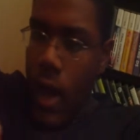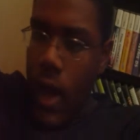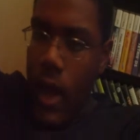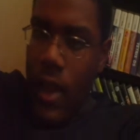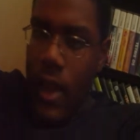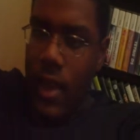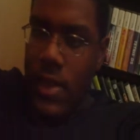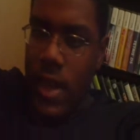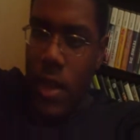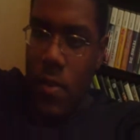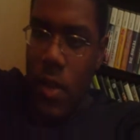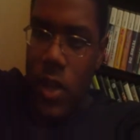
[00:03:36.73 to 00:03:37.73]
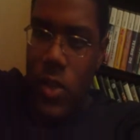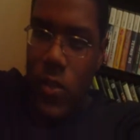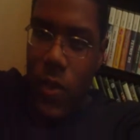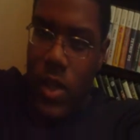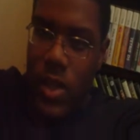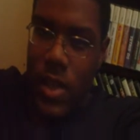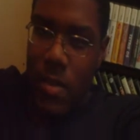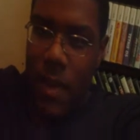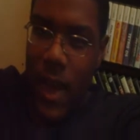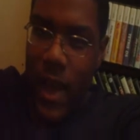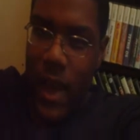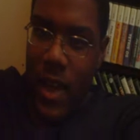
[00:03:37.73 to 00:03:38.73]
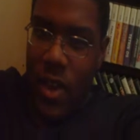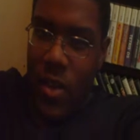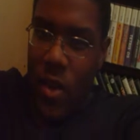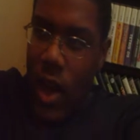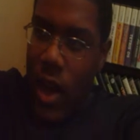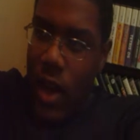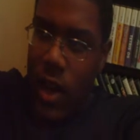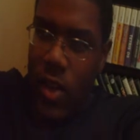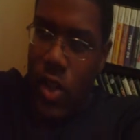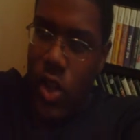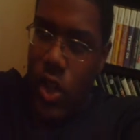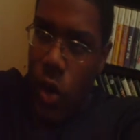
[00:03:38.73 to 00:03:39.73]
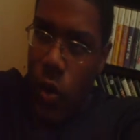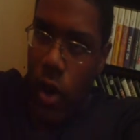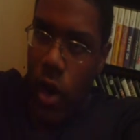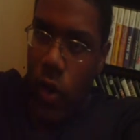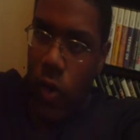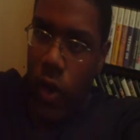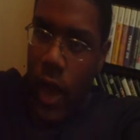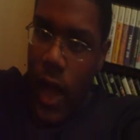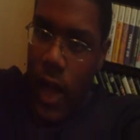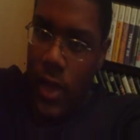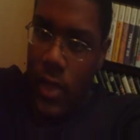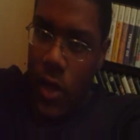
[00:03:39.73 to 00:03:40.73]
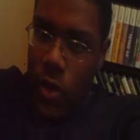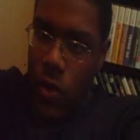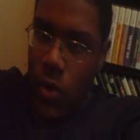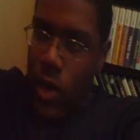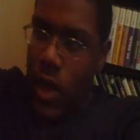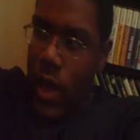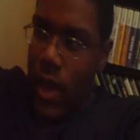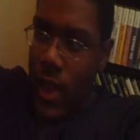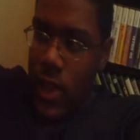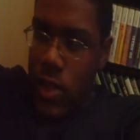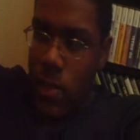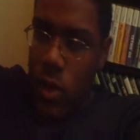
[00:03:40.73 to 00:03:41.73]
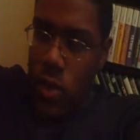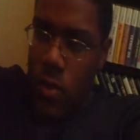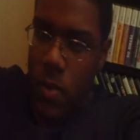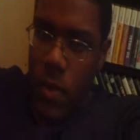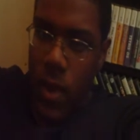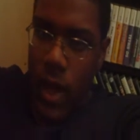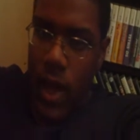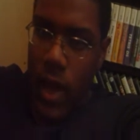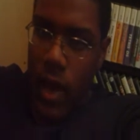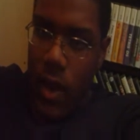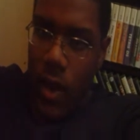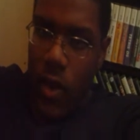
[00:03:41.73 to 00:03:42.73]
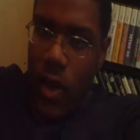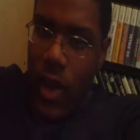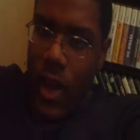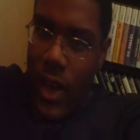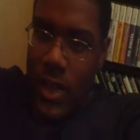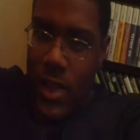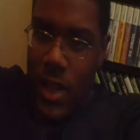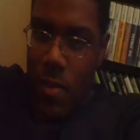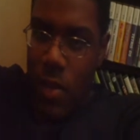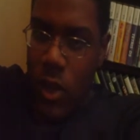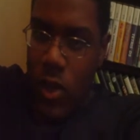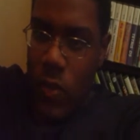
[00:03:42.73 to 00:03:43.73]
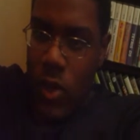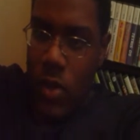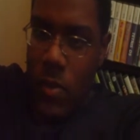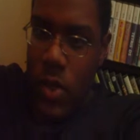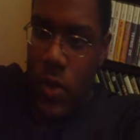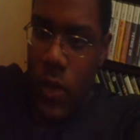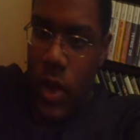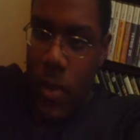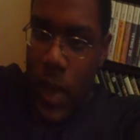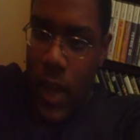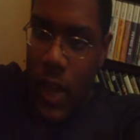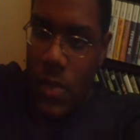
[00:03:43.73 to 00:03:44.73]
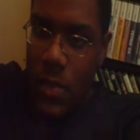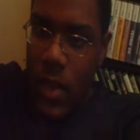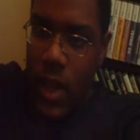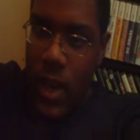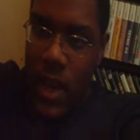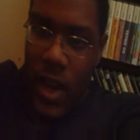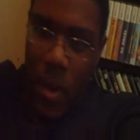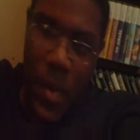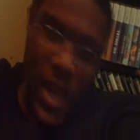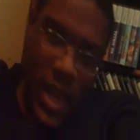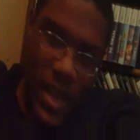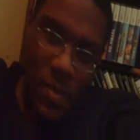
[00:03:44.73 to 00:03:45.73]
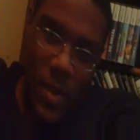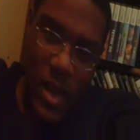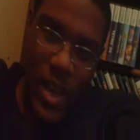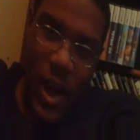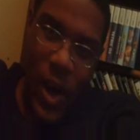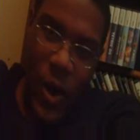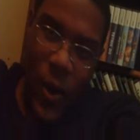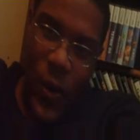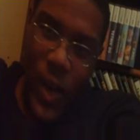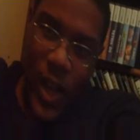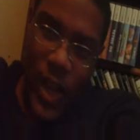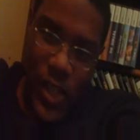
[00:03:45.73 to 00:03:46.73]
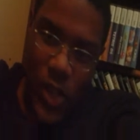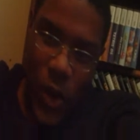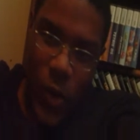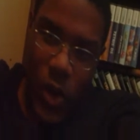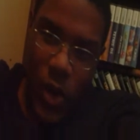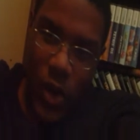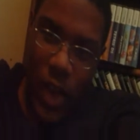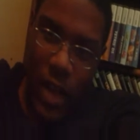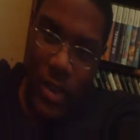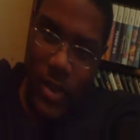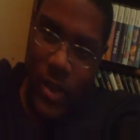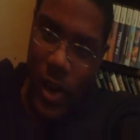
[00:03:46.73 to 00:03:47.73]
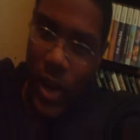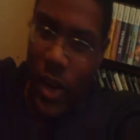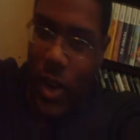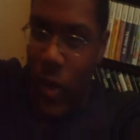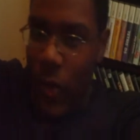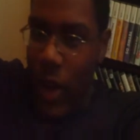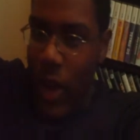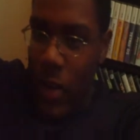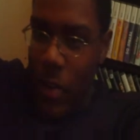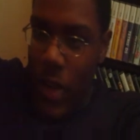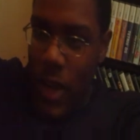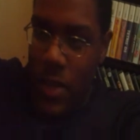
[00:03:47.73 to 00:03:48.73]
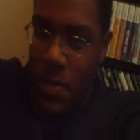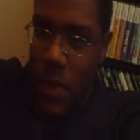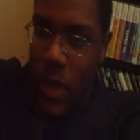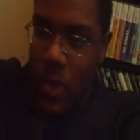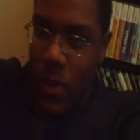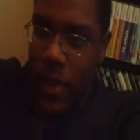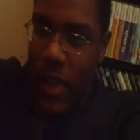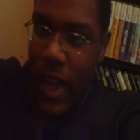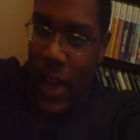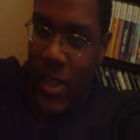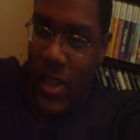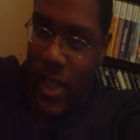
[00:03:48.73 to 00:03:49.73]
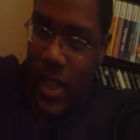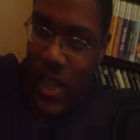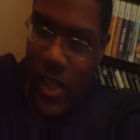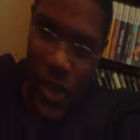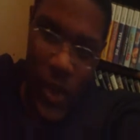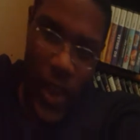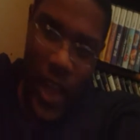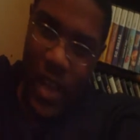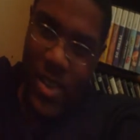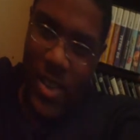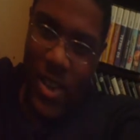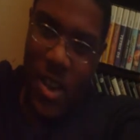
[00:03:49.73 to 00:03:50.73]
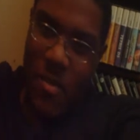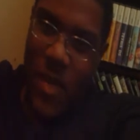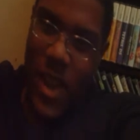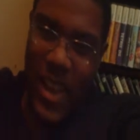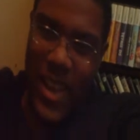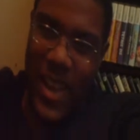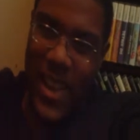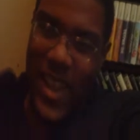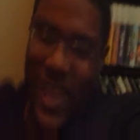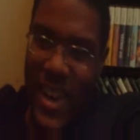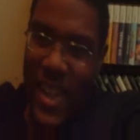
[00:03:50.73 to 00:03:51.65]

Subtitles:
And they sitting up there switching back, and you know how they'll show it on the console that's supposed to be played on. They sitting up there switching between the PSP and then the PSP Go and showing little games on here, and then the regular PSP 3000 showing games on there. I'm like,